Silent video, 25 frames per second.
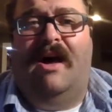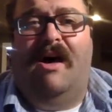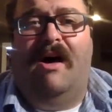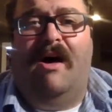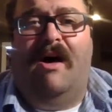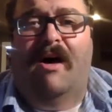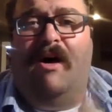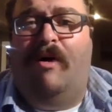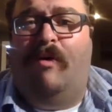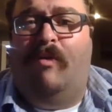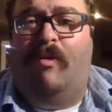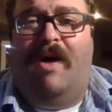
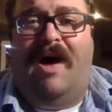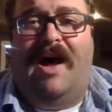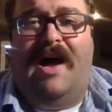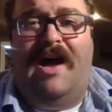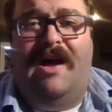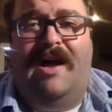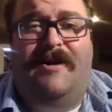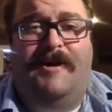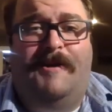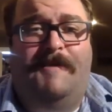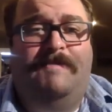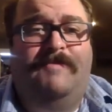all
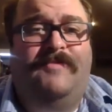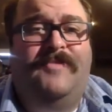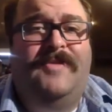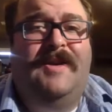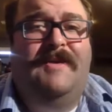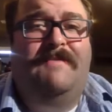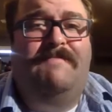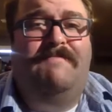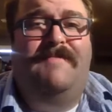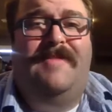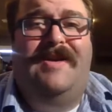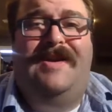while
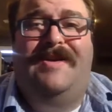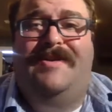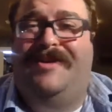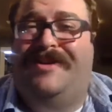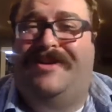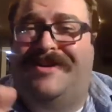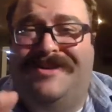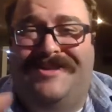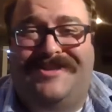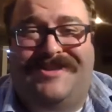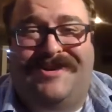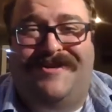
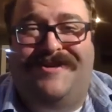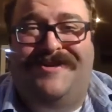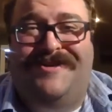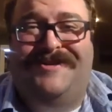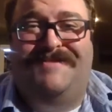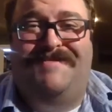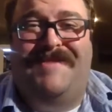concerns